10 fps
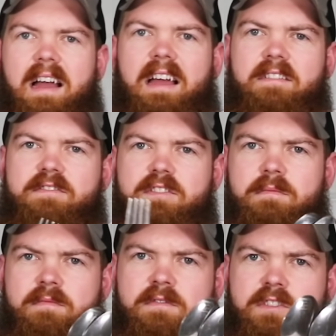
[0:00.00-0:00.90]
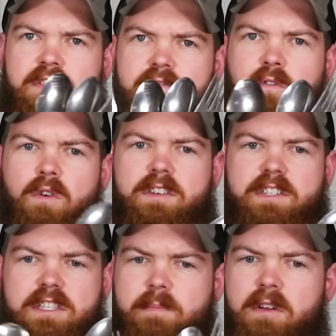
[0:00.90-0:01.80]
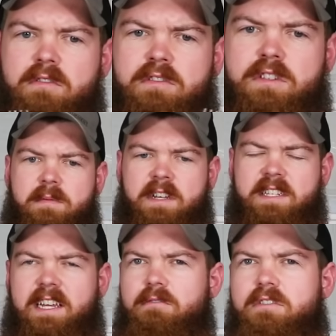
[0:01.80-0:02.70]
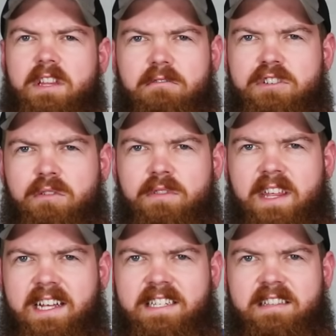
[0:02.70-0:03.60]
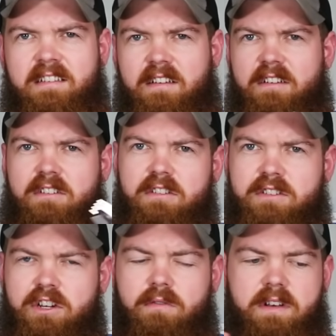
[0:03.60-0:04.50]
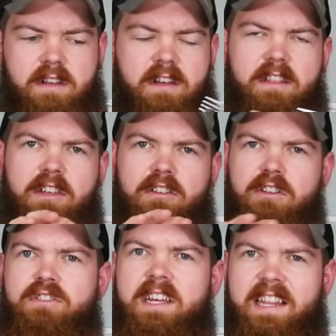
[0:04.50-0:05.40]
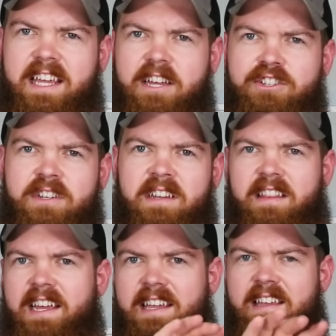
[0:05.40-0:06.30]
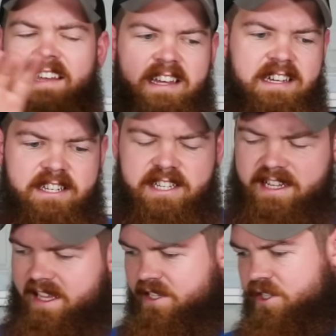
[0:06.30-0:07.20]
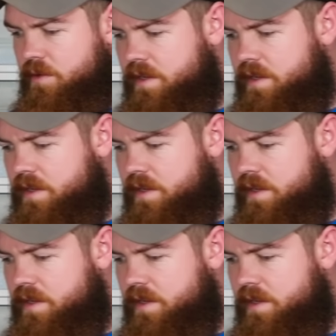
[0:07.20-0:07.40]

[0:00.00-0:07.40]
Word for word: I have some just forks and spoons because they were they were showing things, showing uh, that you could use it in the kitchen and like stick things to